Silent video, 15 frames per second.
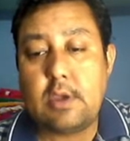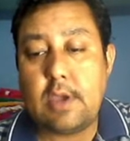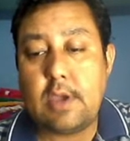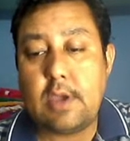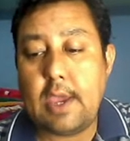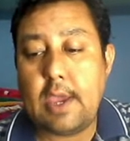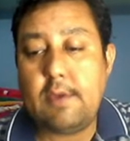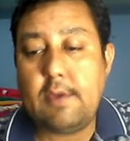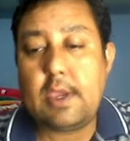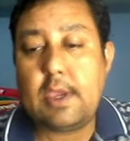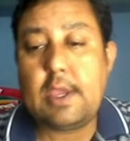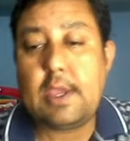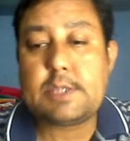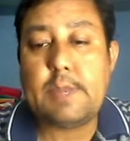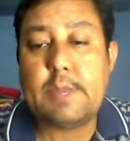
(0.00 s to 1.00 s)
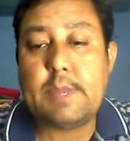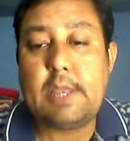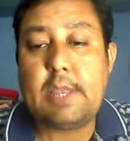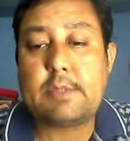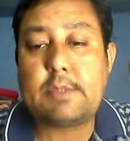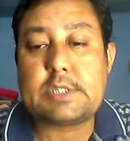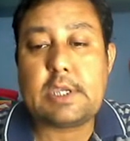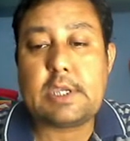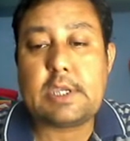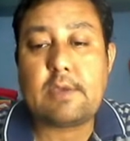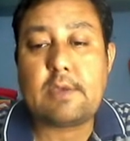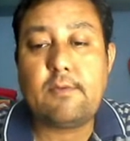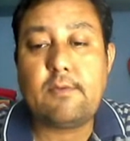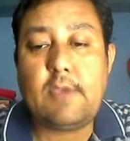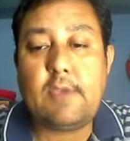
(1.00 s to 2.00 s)
having a spelling mistake,
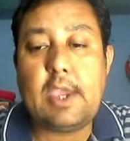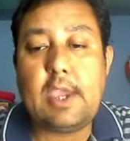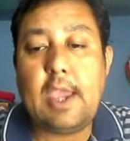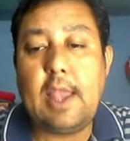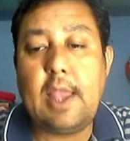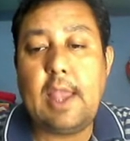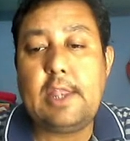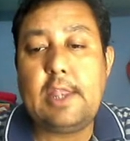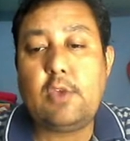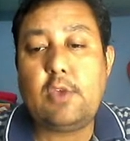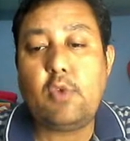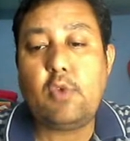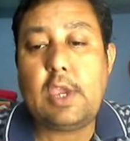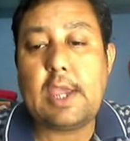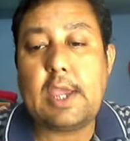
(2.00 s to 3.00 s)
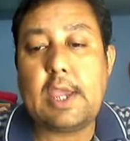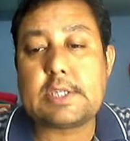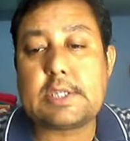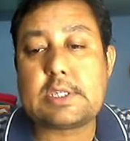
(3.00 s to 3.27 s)
VALUES.